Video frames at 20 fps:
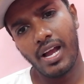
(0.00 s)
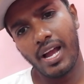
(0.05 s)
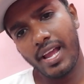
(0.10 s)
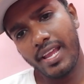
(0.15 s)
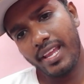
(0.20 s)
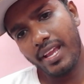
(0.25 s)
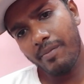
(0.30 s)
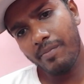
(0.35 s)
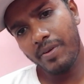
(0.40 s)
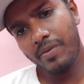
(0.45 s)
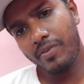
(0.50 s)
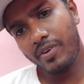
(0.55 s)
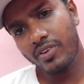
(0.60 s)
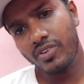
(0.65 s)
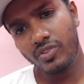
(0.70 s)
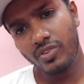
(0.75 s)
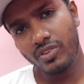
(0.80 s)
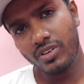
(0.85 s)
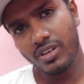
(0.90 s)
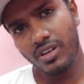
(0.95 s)
I am a
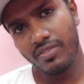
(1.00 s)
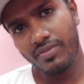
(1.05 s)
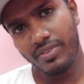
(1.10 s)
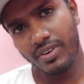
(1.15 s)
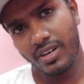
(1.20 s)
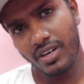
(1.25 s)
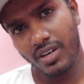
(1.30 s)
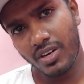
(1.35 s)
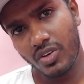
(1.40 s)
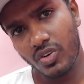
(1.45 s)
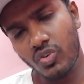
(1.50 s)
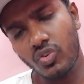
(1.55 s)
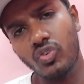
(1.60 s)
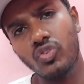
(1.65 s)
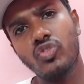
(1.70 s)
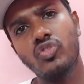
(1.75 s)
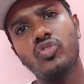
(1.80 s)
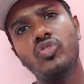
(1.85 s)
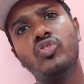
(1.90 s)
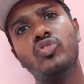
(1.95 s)
photographer
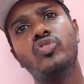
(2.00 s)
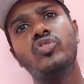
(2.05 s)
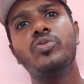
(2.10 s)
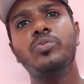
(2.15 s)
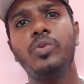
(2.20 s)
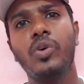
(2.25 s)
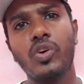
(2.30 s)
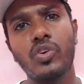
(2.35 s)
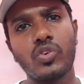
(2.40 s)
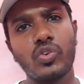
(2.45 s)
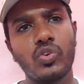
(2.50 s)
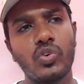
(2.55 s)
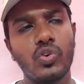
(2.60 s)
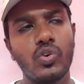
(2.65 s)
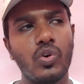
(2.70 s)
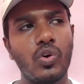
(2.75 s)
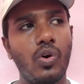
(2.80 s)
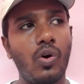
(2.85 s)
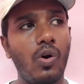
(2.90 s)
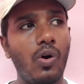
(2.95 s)
who shoots
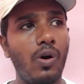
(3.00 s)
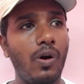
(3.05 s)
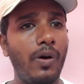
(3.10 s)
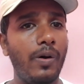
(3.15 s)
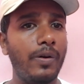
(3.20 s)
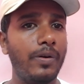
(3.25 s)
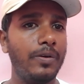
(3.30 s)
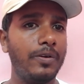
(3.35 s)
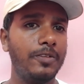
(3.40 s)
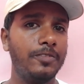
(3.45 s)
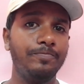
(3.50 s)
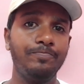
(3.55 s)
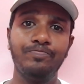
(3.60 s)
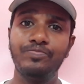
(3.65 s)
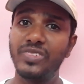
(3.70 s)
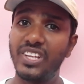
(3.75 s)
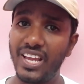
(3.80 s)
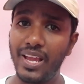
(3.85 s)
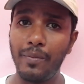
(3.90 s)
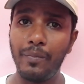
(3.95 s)
photo
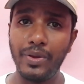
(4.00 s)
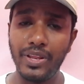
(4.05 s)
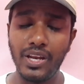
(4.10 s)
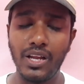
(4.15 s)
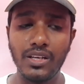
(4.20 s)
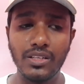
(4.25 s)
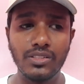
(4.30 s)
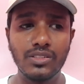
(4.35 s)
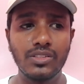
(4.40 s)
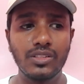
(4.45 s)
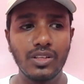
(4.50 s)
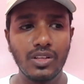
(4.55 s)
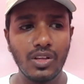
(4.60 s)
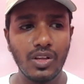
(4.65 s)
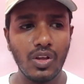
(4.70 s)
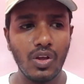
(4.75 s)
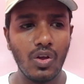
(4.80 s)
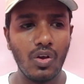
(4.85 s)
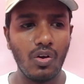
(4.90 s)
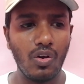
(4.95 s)
on cameras,
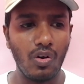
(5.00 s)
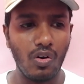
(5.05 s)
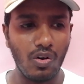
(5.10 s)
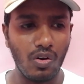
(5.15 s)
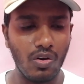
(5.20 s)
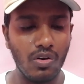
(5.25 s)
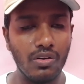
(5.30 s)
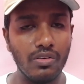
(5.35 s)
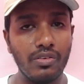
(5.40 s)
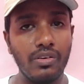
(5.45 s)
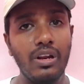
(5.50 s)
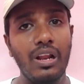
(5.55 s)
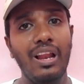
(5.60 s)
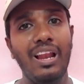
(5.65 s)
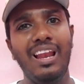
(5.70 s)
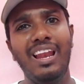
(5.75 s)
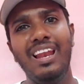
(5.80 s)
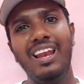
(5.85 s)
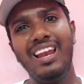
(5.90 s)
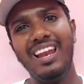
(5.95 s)

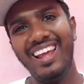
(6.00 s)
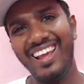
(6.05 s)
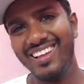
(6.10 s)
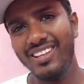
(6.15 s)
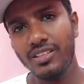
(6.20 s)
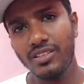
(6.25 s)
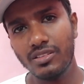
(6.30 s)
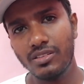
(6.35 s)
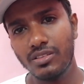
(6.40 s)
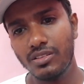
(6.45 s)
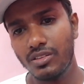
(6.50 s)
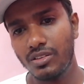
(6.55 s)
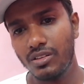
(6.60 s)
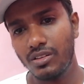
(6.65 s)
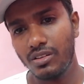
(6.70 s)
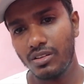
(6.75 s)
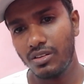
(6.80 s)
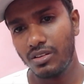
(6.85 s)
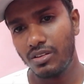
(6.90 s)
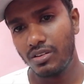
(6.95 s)
on lens,
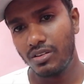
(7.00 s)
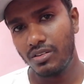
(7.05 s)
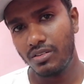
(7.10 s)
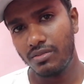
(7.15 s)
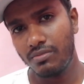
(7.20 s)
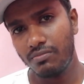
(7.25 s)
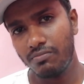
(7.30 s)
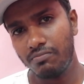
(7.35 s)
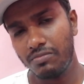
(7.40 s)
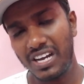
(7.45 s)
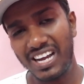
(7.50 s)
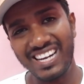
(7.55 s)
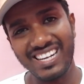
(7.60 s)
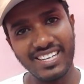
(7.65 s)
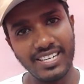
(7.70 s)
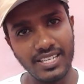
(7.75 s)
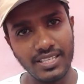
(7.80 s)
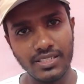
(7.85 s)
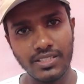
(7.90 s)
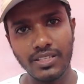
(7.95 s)
a
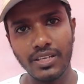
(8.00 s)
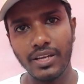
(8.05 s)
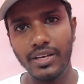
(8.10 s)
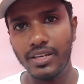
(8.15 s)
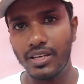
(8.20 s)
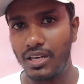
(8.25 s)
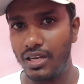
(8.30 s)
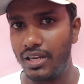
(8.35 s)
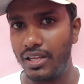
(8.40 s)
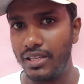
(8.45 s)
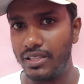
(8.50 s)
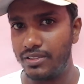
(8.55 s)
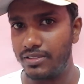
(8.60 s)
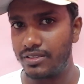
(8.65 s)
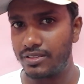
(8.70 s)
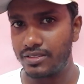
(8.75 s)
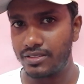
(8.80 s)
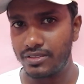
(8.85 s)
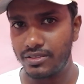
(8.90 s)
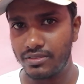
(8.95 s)
decent
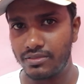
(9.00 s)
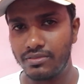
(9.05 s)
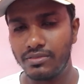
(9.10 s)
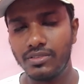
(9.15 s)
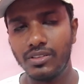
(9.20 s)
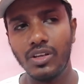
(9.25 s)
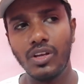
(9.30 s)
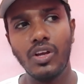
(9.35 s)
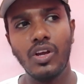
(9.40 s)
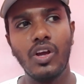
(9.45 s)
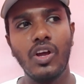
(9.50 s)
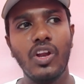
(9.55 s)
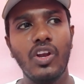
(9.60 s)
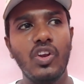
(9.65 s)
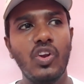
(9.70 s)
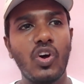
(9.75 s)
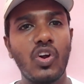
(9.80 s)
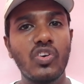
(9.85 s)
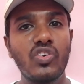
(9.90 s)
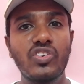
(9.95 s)
lens,
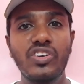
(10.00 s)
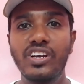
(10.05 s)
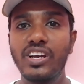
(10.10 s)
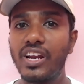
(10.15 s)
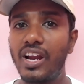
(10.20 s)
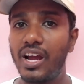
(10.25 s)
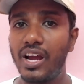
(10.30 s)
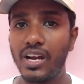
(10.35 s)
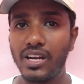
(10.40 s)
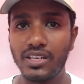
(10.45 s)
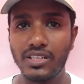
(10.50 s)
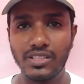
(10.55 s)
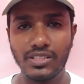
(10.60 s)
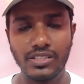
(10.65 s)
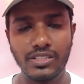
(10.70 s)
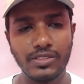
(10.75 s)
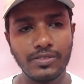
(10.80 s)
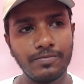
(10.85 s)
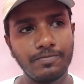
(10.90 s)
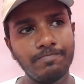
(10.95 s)
not cracked,
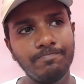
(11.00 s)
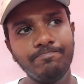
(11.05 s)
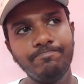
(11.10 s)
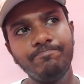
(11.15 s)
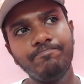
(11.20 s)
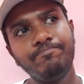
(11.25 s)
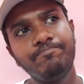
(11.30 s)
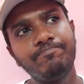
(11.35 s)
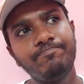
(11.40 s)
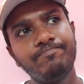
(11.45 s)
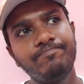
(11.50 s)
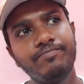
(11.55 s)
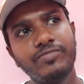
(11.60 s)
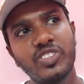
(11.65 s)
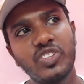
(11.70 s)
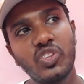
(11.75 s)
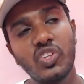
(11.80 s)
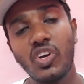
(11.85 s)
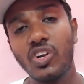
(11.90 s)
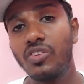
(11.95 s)

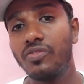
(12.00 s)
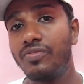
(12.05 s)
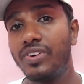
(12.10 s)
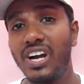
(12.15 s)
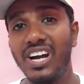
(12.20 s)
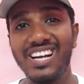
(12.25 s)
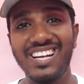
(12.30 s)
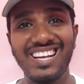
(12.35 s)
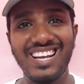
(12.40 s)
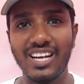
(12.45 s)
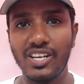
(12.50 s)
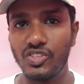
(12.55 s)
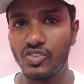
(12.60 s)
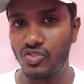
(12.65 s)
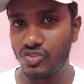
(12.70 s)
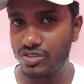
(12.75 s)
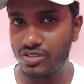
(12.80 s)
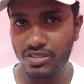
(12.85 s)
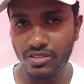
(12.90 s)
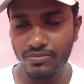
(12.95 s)
not
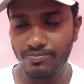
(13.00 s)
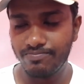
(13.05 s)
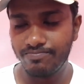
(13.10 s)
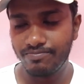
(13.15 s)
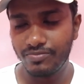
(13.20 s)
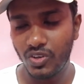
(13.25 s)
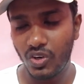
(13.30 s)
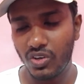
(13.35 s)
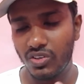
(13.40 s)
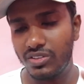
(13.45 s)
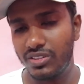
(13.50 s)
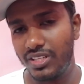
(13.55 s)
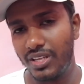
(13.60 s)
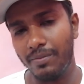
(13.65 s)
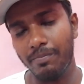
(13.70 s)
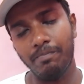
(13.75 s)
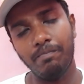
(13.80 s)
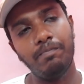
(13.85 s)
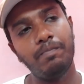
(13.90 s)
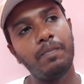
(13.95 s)
fungused, not
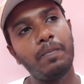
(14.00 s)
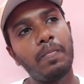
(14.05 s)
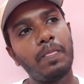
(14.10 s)
dim.